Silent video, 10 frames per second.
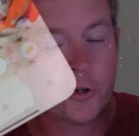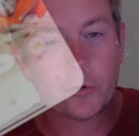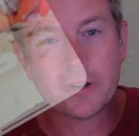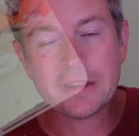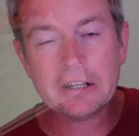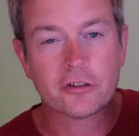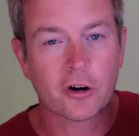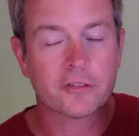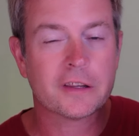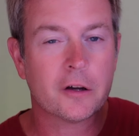know that these
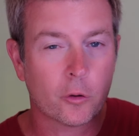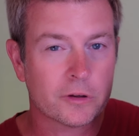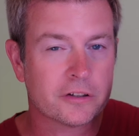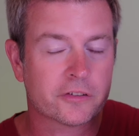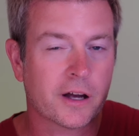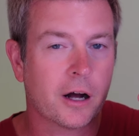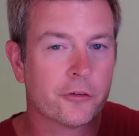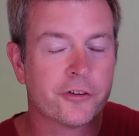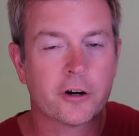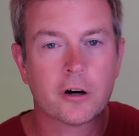aren't the only
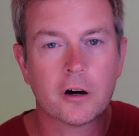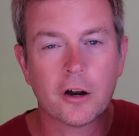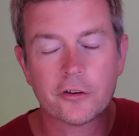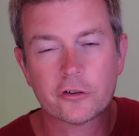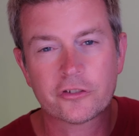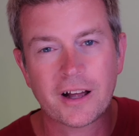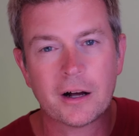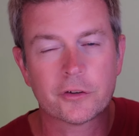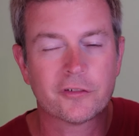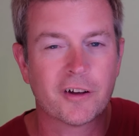styles. There are other
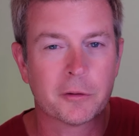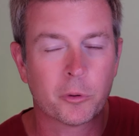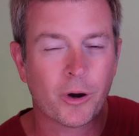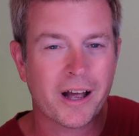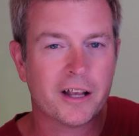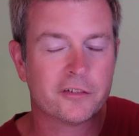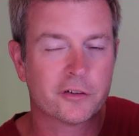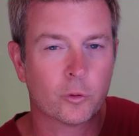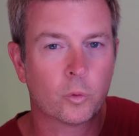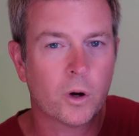styles available as
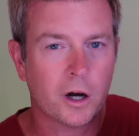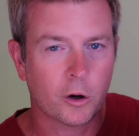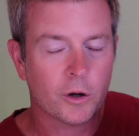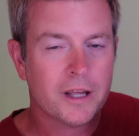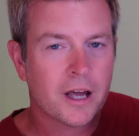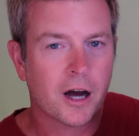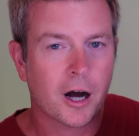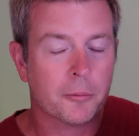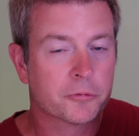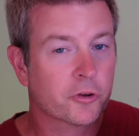well.
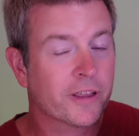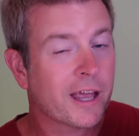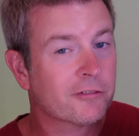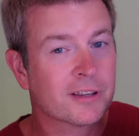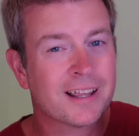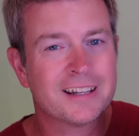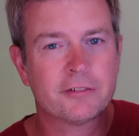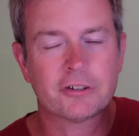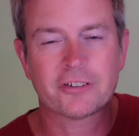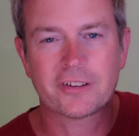Um, so they have a lot of
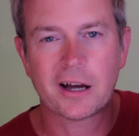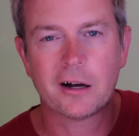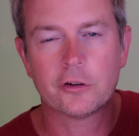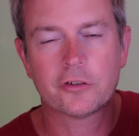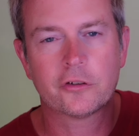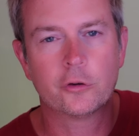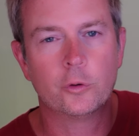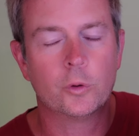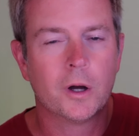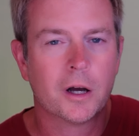different styles
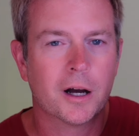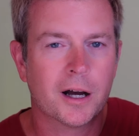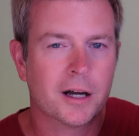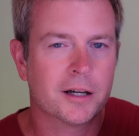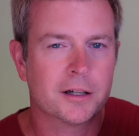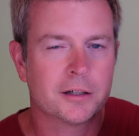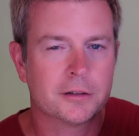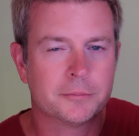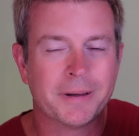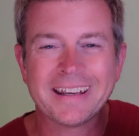to uh,
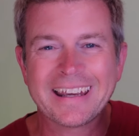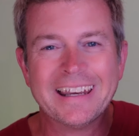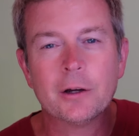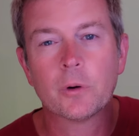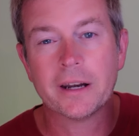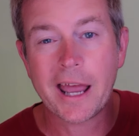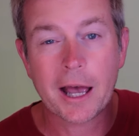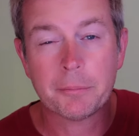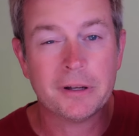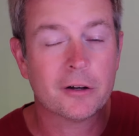make anyone
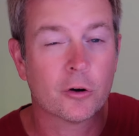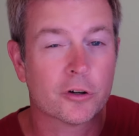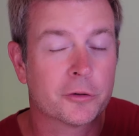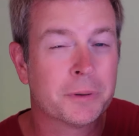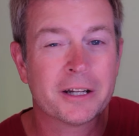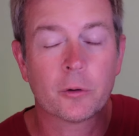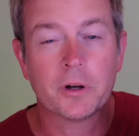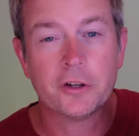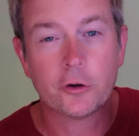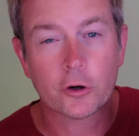happy or depending on
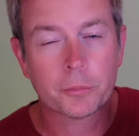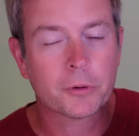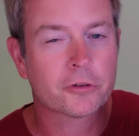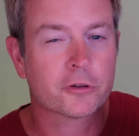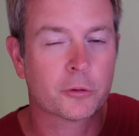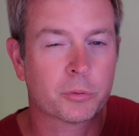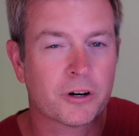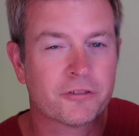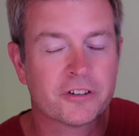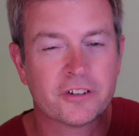what your personal
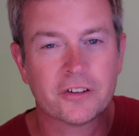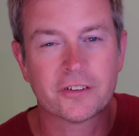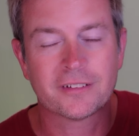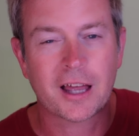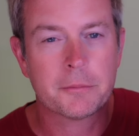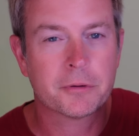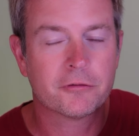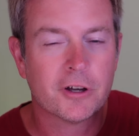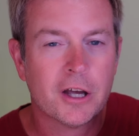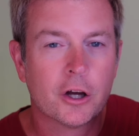preference is, the type
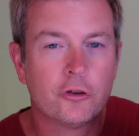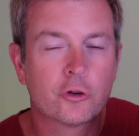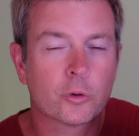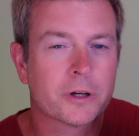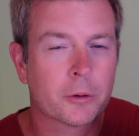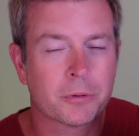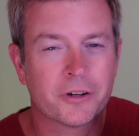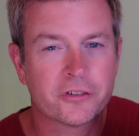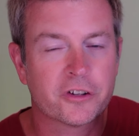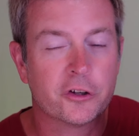of jewelry or
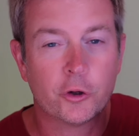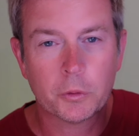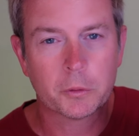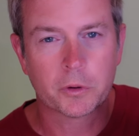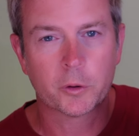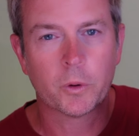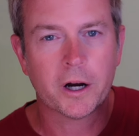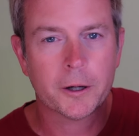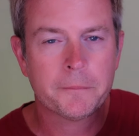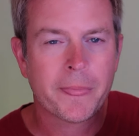bracelet you would want to
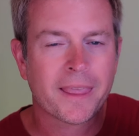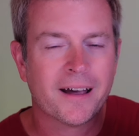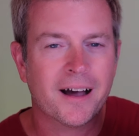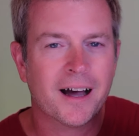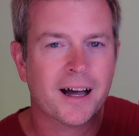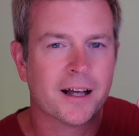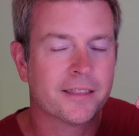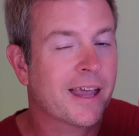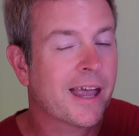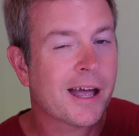wear. Uh,
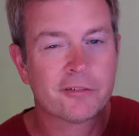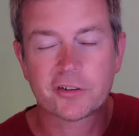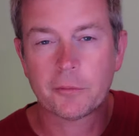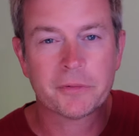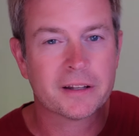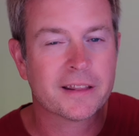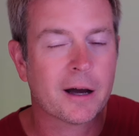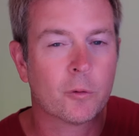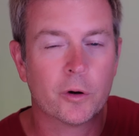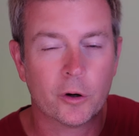have something
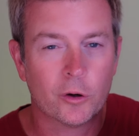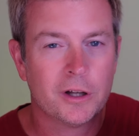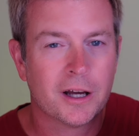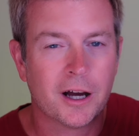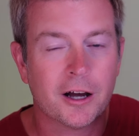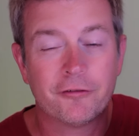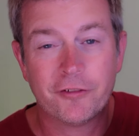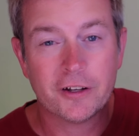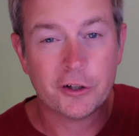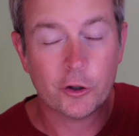that will uh,
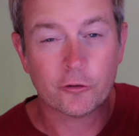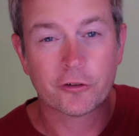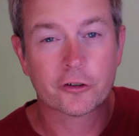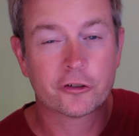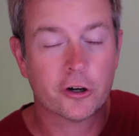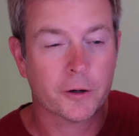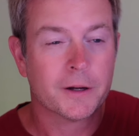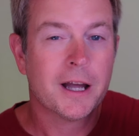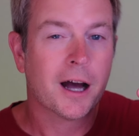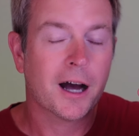fit you for sure.
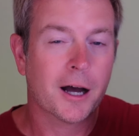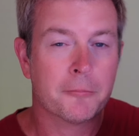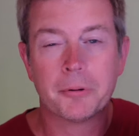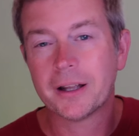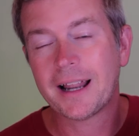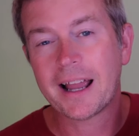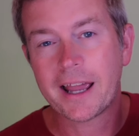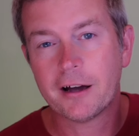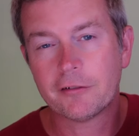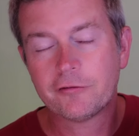Uh, but I
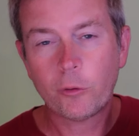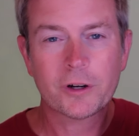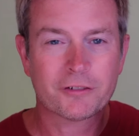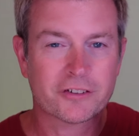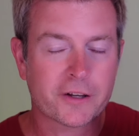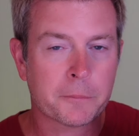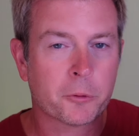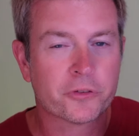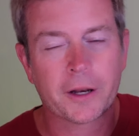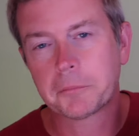have four different
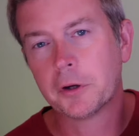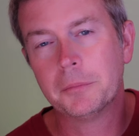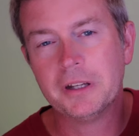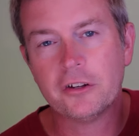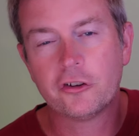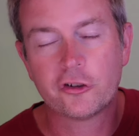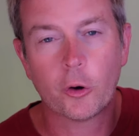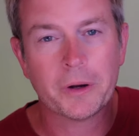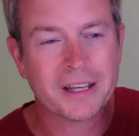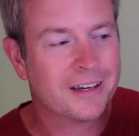samples I'm going to be
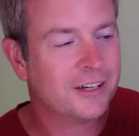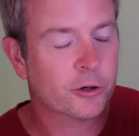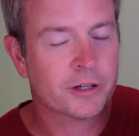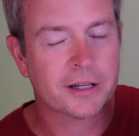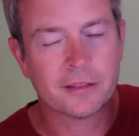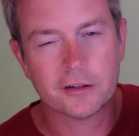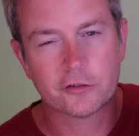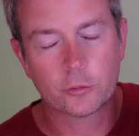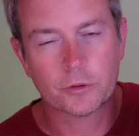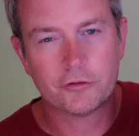showing during
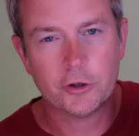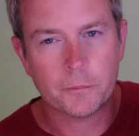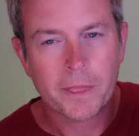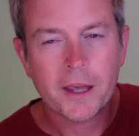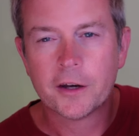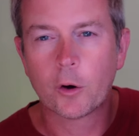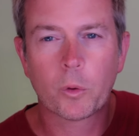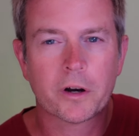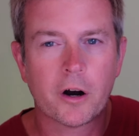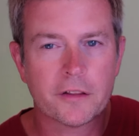this review. Now,
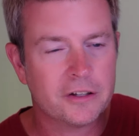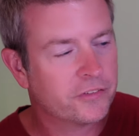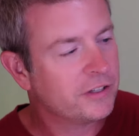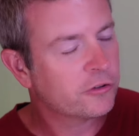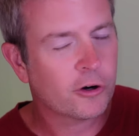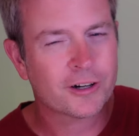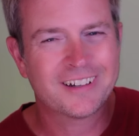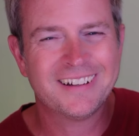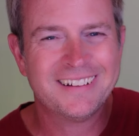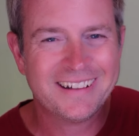what are these? These are
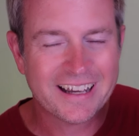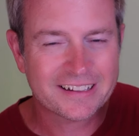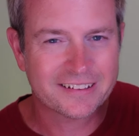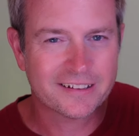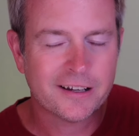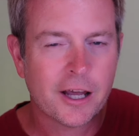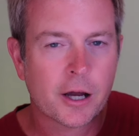connected